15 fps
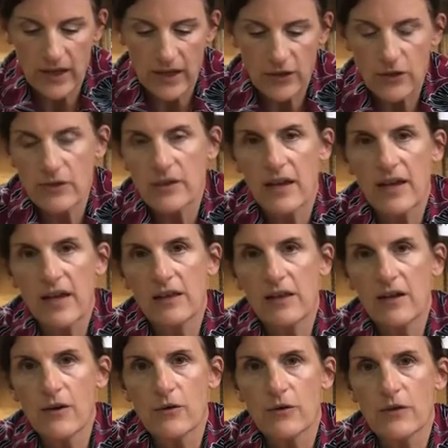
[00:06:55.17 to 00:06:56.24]
and you say
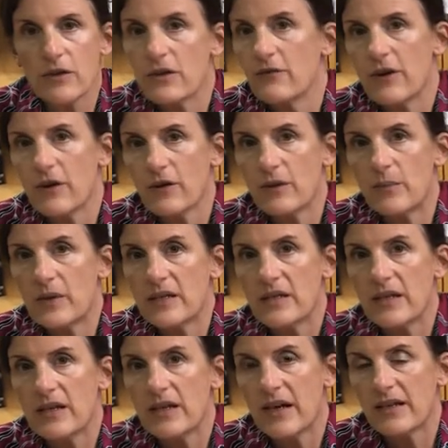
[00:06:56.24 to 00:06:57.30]
hello to the very
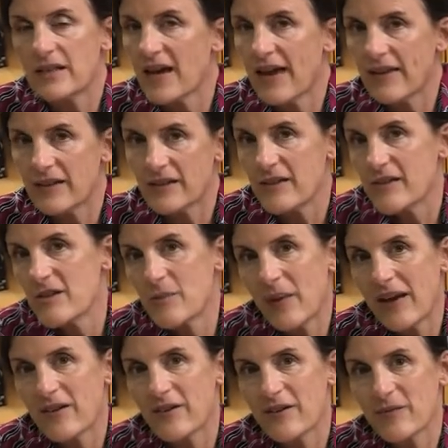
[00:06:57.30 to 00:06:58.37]
busy and talented
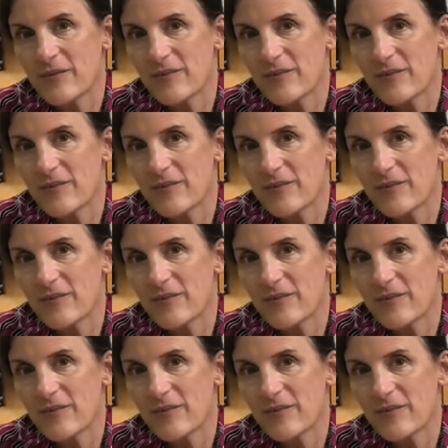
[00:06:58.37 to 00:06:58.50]
spider.